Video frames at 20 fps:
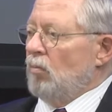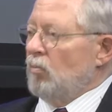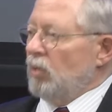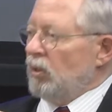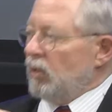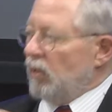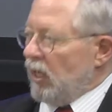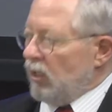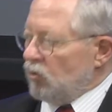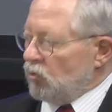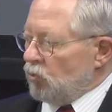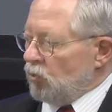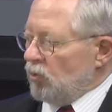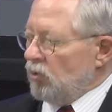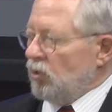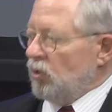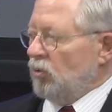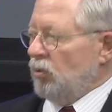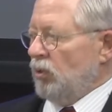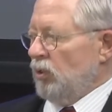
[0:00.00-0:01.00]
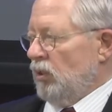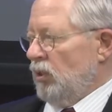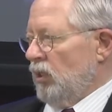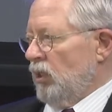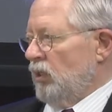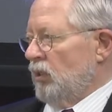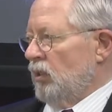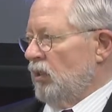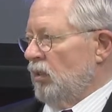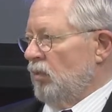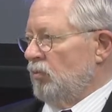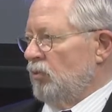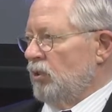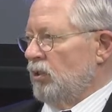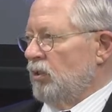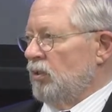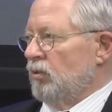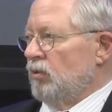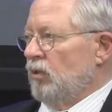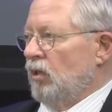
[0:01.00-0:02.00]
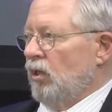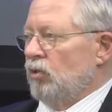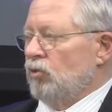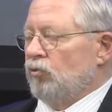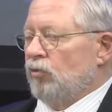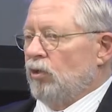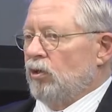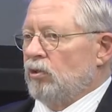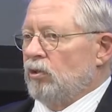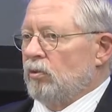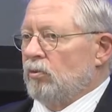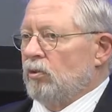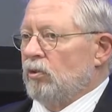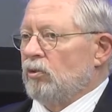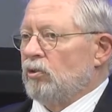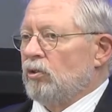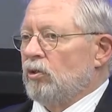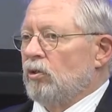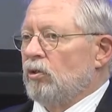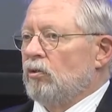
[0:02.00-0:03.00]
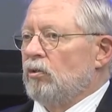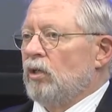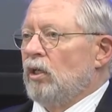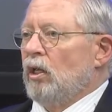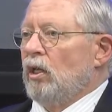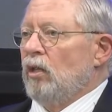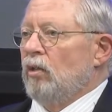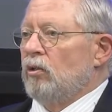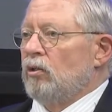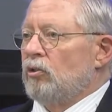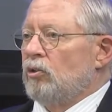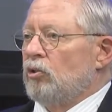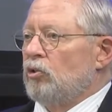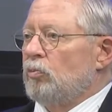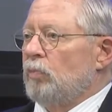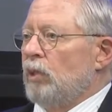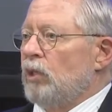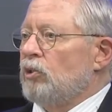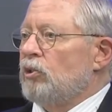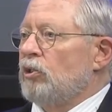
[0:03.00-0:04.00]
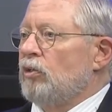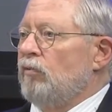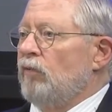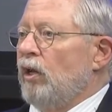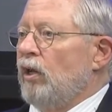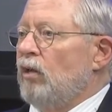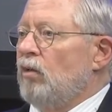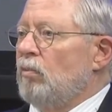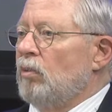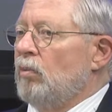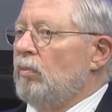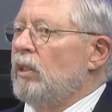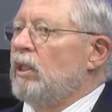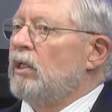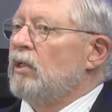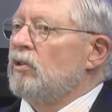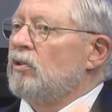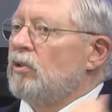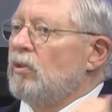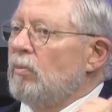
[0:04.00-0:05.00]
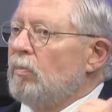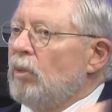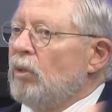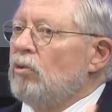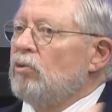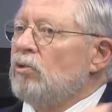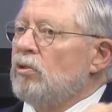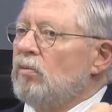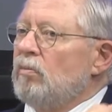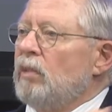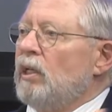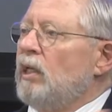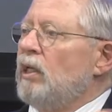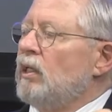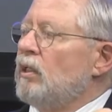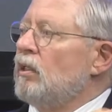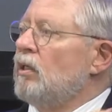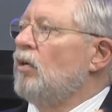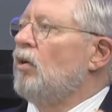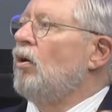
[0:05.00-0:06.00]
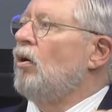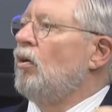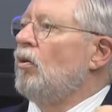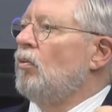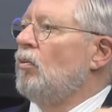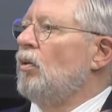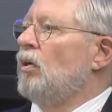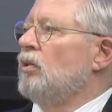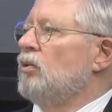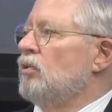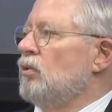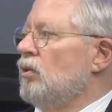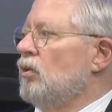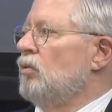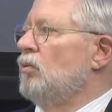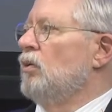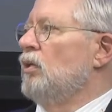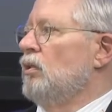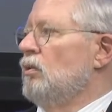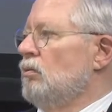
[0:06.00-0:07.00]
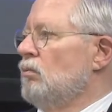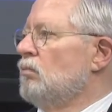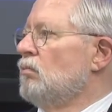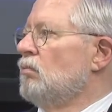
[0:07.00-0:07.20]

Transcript: But that's where the quit line comes in, as far as I'm concerned. It's especially valuable because the person making the call wants to quit.